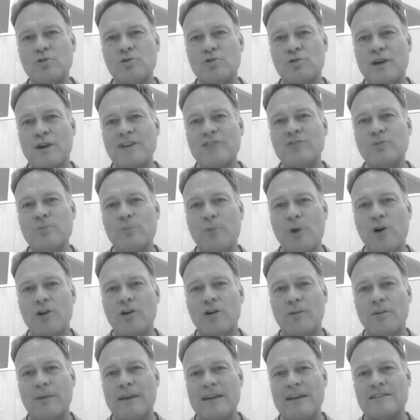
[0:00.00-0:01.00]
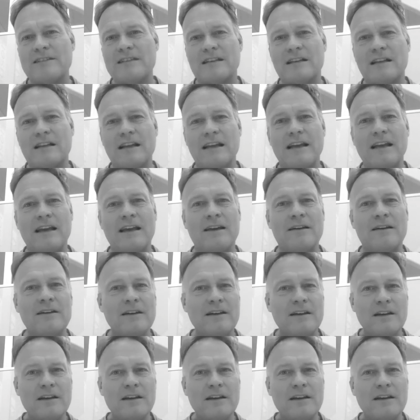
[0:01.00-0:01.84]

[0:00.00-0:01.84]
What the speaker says: try to model basically